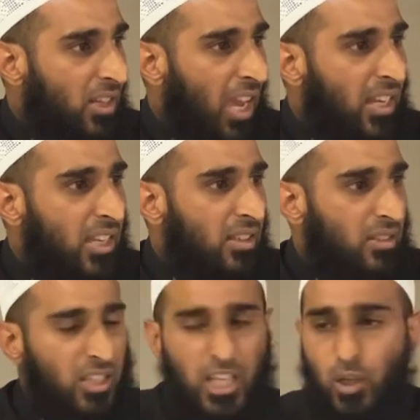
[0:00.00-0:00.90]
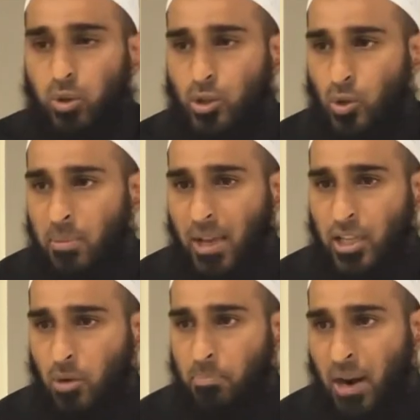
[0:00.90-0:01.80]
any equal to Him,
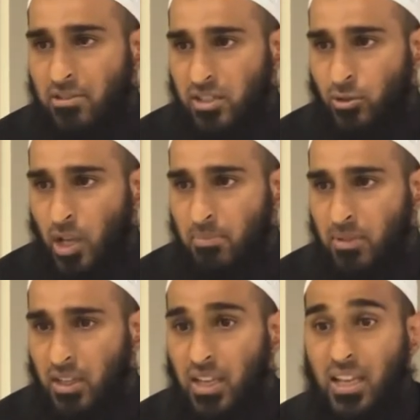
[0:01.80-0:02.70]
any comparison to Him,